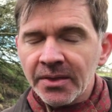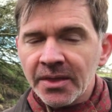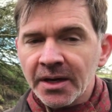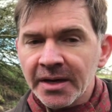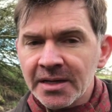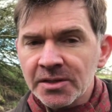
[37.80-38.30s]

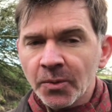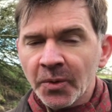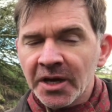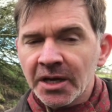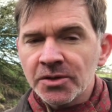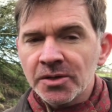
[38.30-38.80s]
that is a
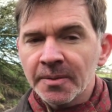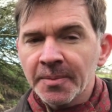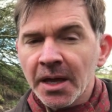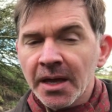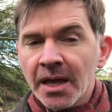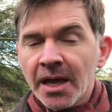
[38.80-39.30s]
waking dream,
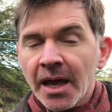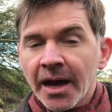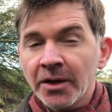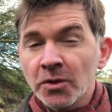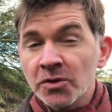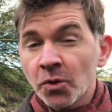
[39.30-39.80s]

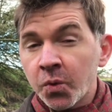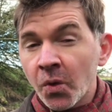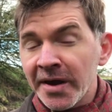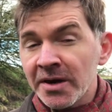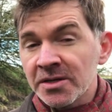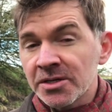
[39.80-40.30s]
and also
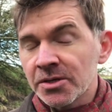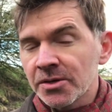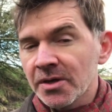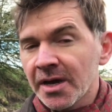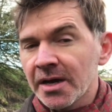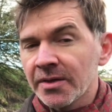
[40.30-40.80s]
where to
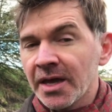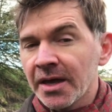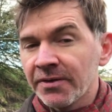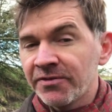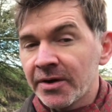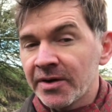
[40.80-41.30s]
do that, the
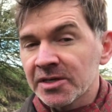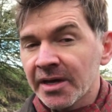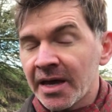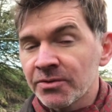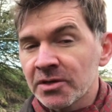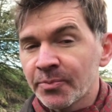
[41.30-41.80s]
various
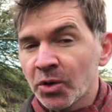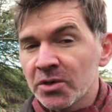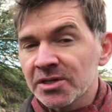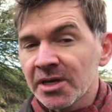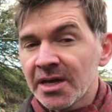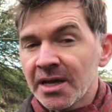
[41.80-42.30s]
entry
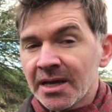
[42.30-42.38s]
points.